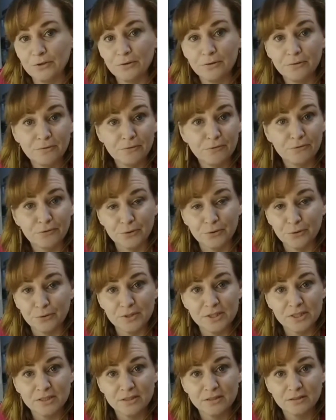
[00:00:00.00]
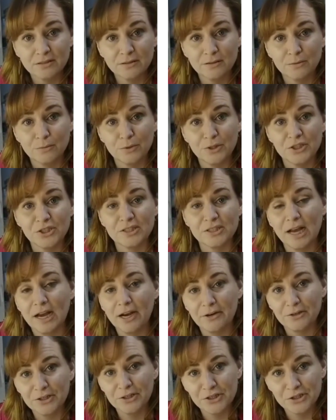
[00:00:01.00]
and you top it with water,
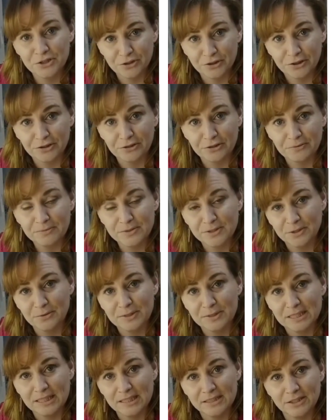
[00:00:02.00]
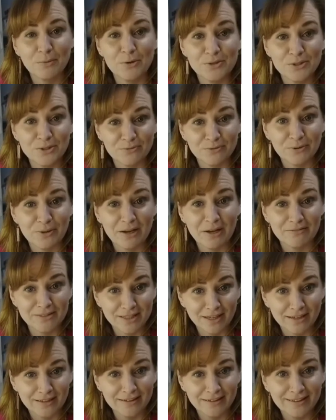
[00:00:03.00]
and then you wait 5 days. I'm gonna
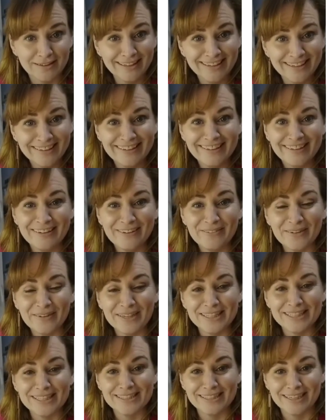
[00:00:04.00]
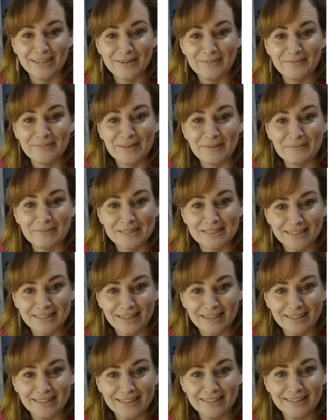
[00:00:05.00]
use my apple wild
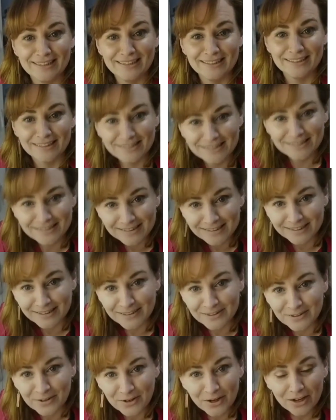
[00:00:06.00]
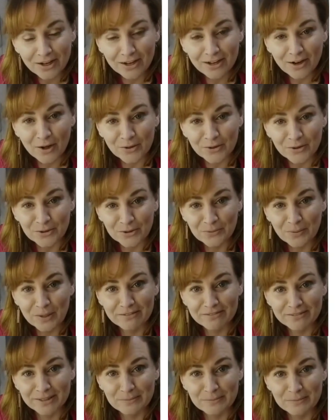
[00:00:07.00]
yeast water, which I
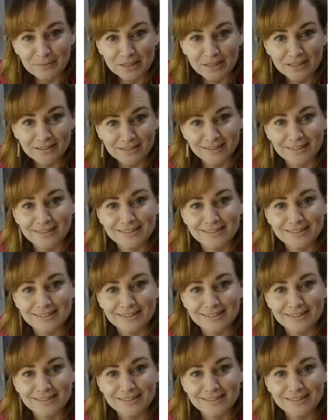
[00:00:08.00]
started